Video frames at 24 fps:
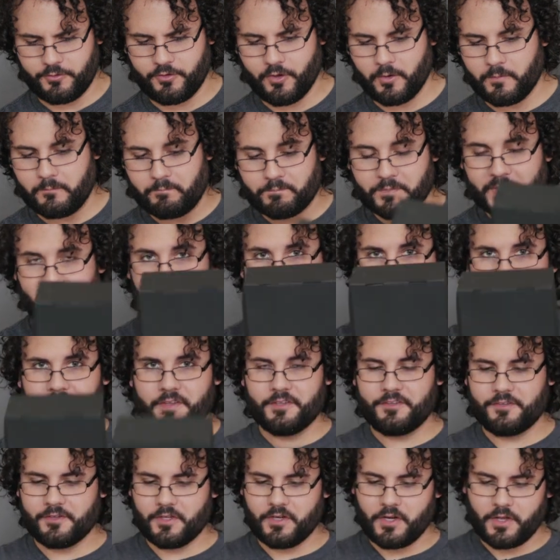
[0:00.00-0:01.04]
So
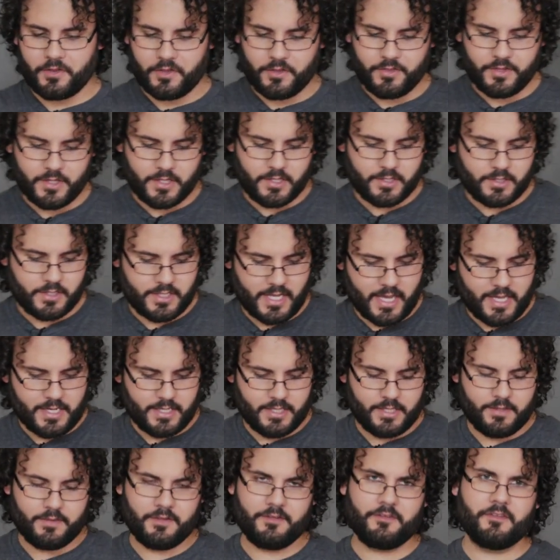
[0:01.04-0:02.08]
this is another thing
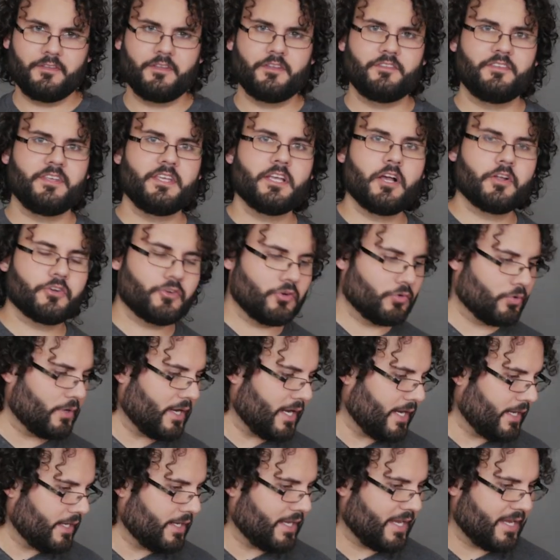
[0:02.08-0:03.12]
that, it, this is a Zhiyun
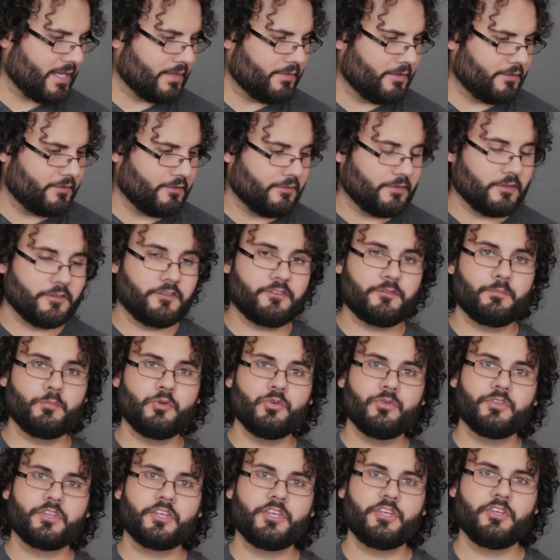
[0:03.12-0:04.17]
Crane and this is the
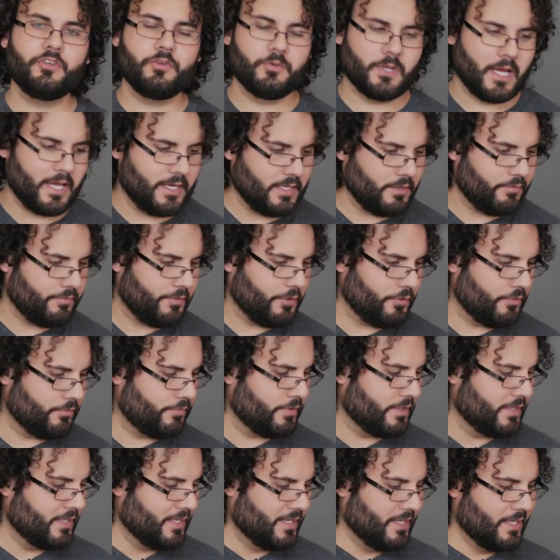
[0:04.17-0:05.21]
Smooth Q. And if
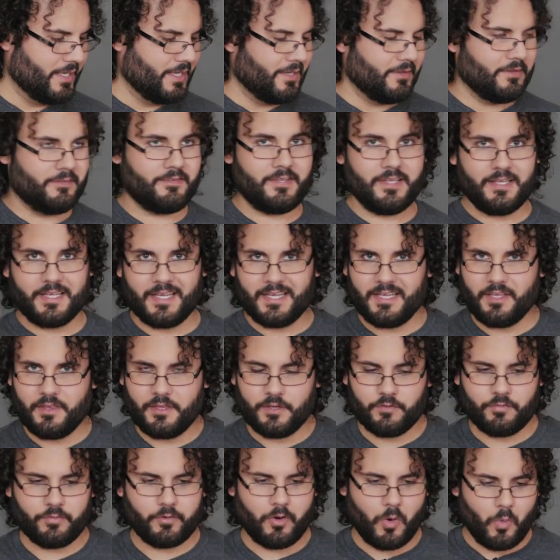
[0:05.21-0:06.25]
you've seen
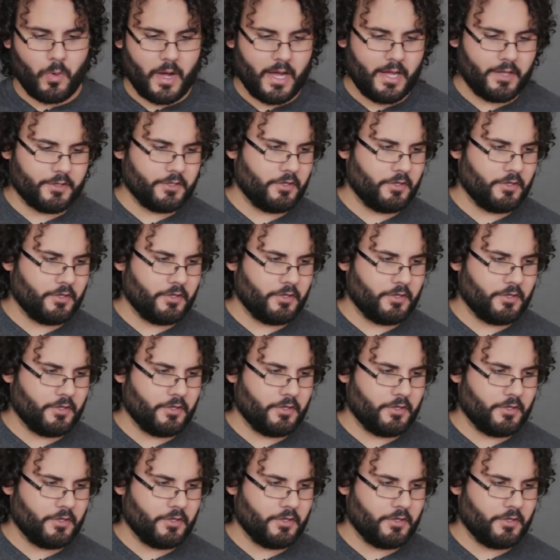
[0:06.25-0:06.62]
anything for a while,